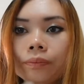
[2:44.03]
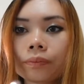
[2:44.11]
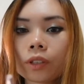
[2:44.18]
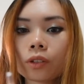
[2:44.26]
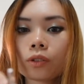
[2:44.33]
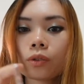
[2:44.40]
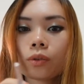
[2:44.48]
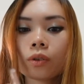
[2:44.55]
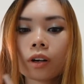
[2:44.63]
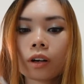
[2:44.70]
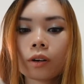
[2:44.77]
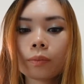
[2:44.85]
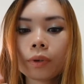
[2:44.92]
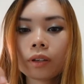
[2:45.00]
So
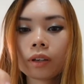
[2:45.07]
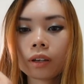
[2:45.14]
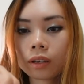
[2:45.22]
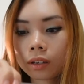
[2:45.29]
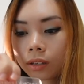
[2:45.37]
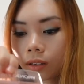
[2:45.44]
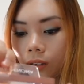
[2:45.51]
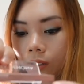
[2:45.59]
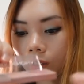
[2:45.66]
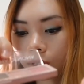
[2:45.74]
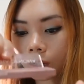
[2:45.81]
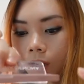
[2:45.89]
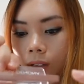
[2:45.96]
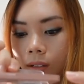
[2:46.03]
I'll be taking this
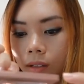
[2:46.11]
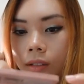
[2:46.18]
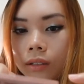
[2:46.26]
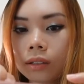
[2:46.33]
color.